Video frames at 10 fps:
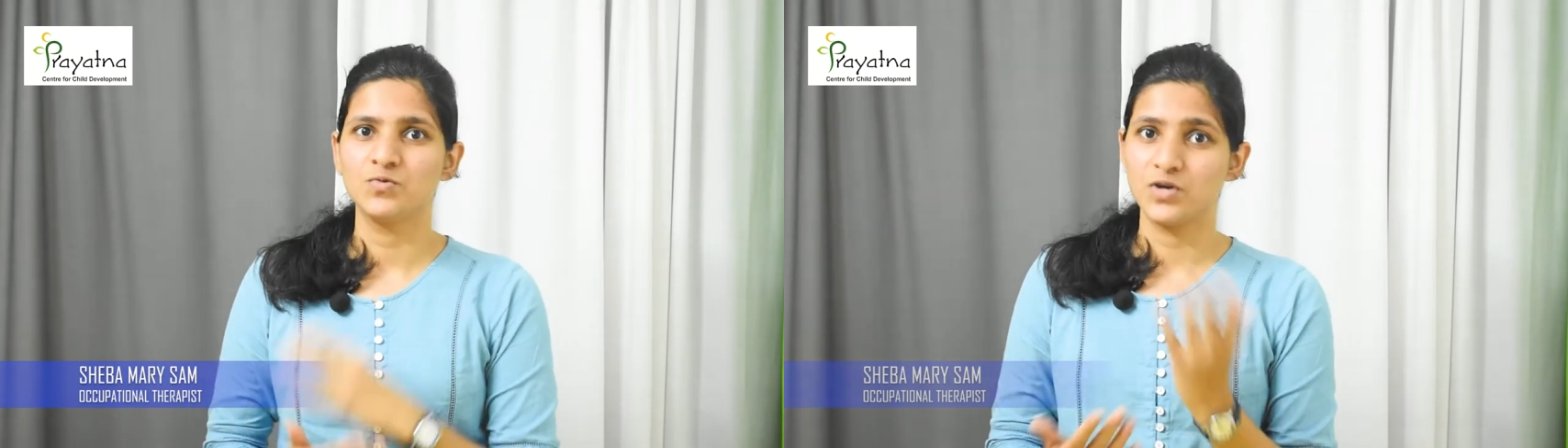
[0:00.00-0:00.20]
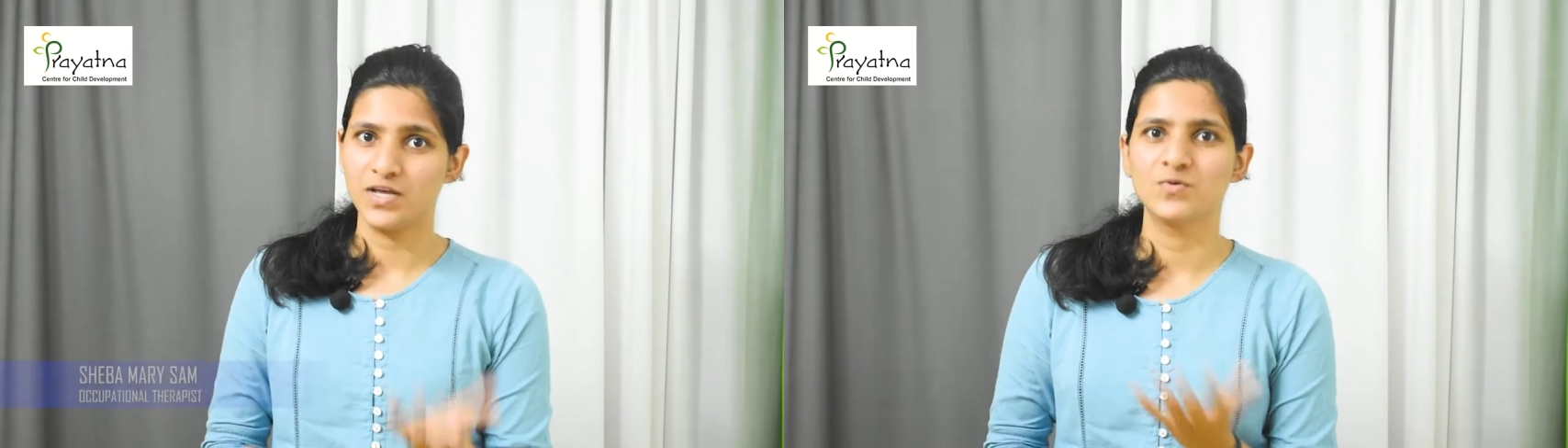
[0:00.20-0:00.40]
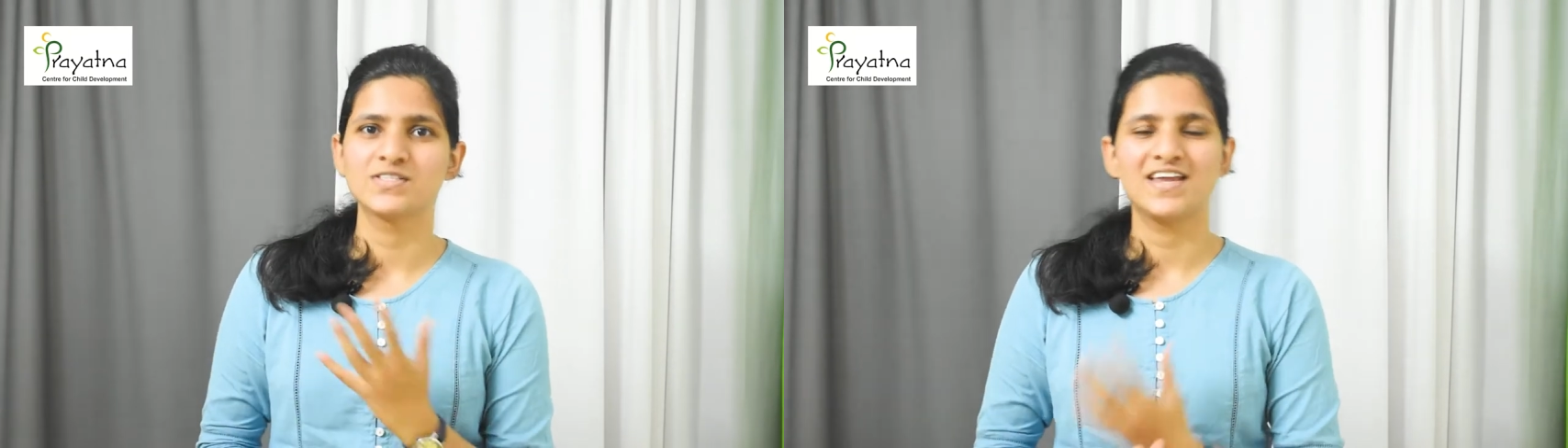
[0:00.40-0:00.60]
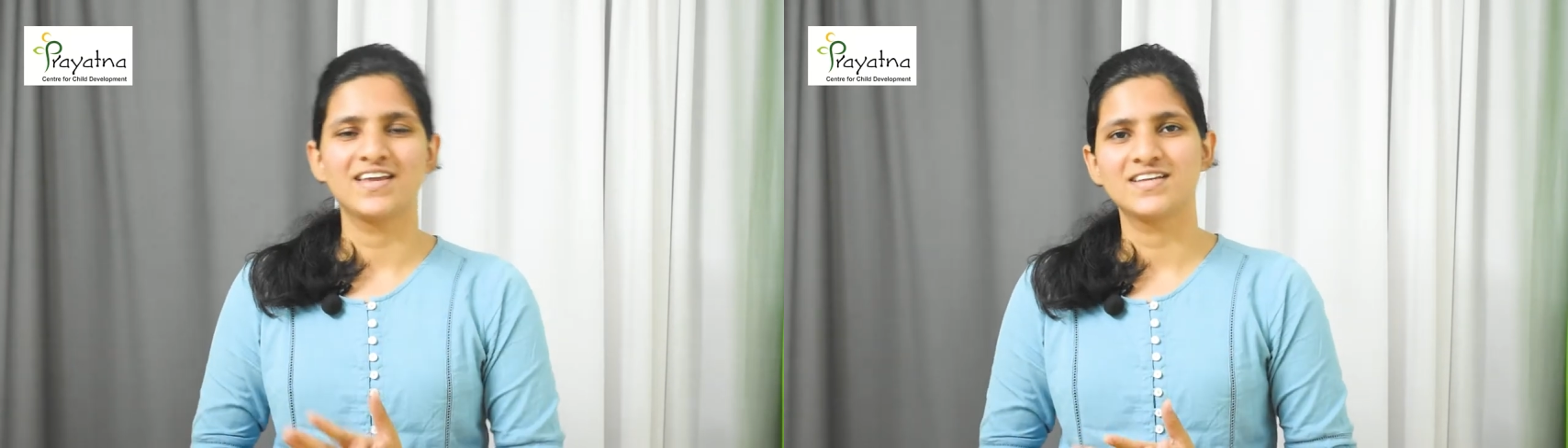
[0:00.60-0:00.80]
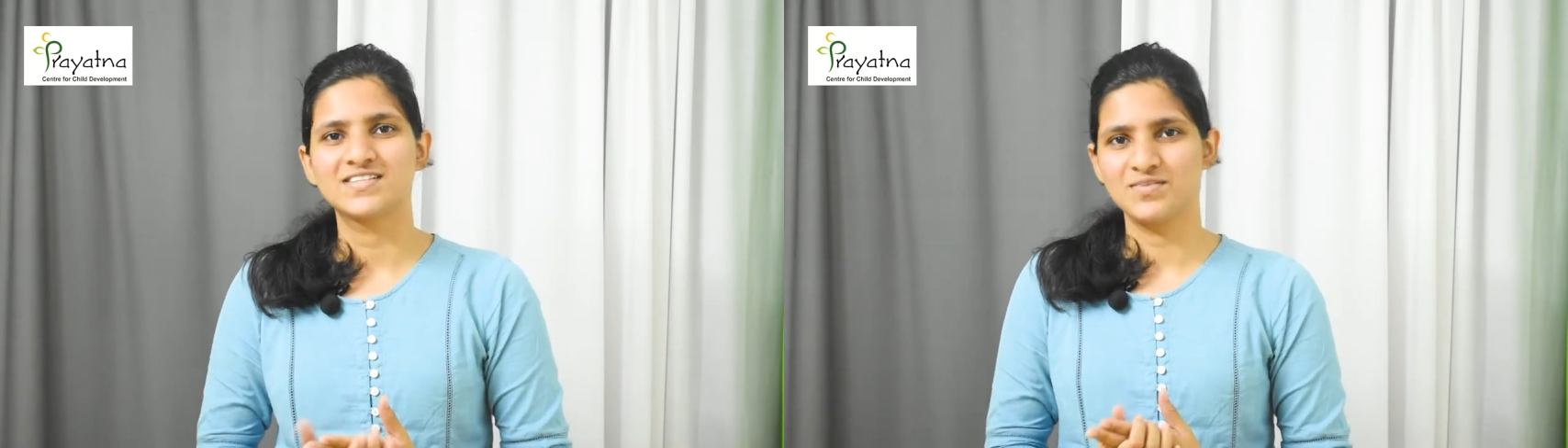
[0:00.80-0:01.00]
what he was
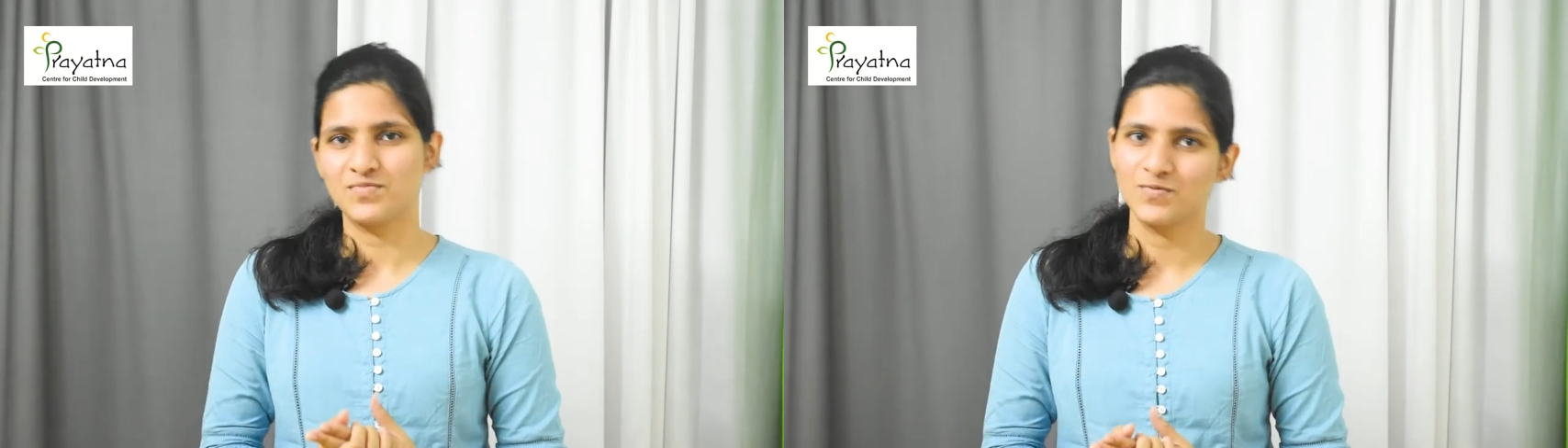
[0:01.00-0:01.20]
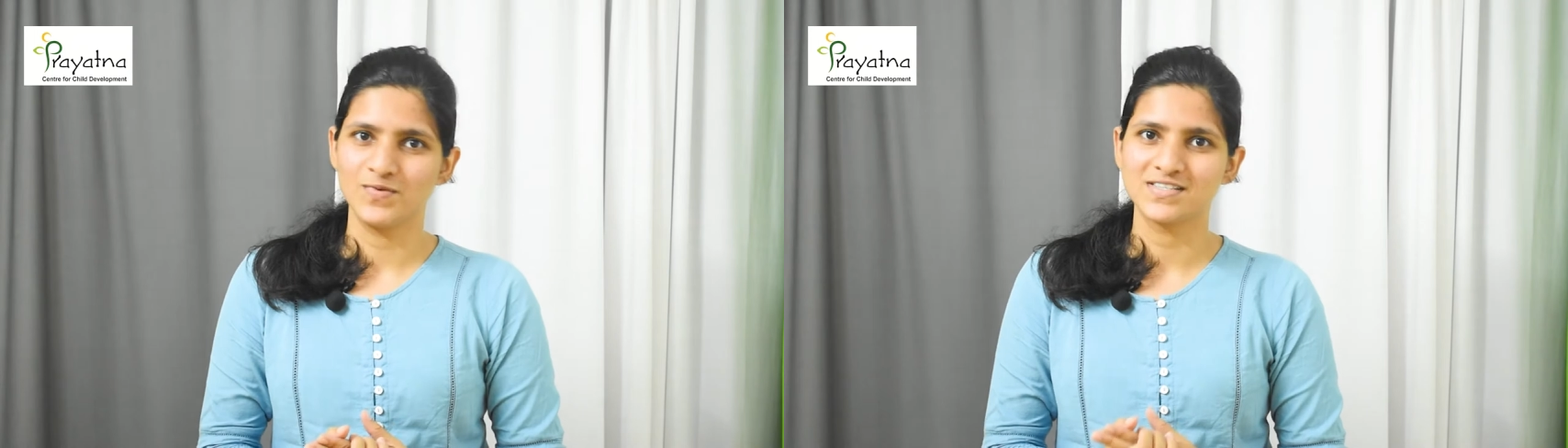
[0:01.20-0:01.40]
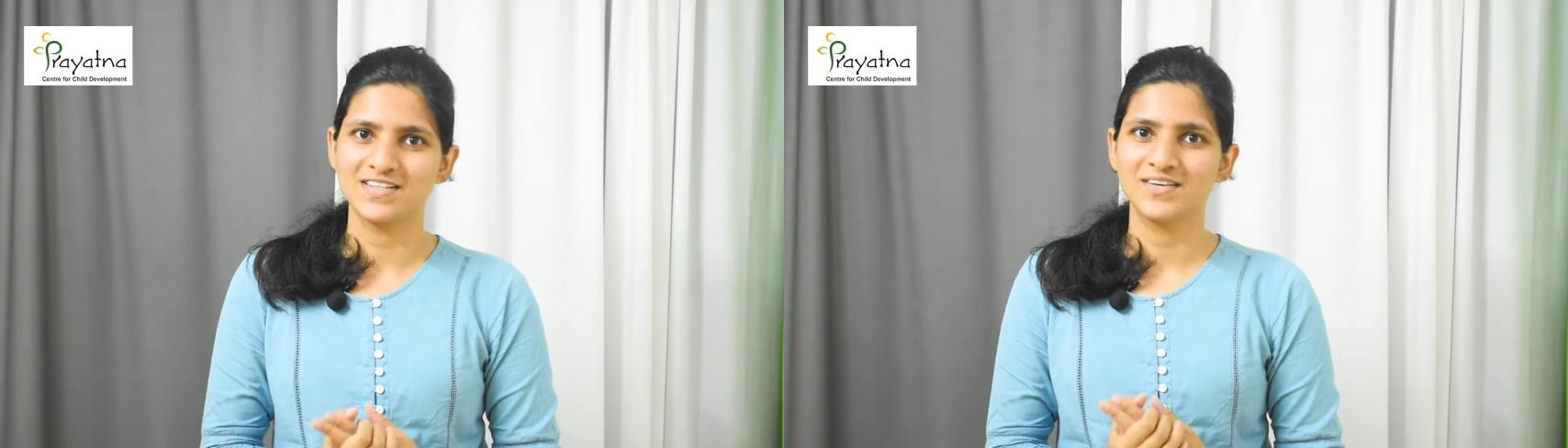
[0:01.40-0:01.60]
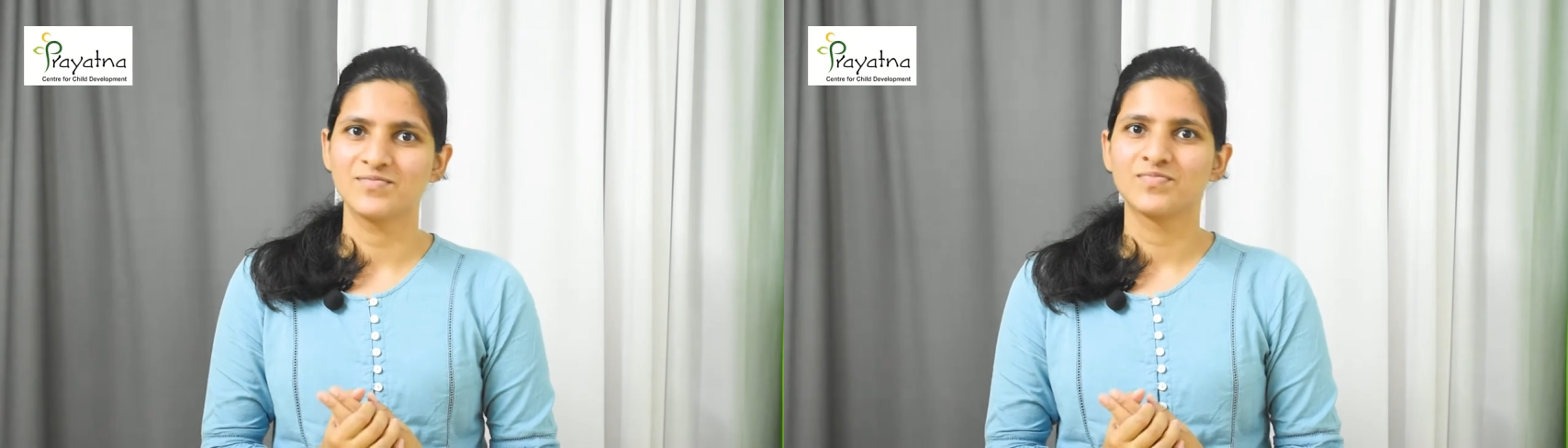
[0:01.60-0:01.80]
engaged in previously.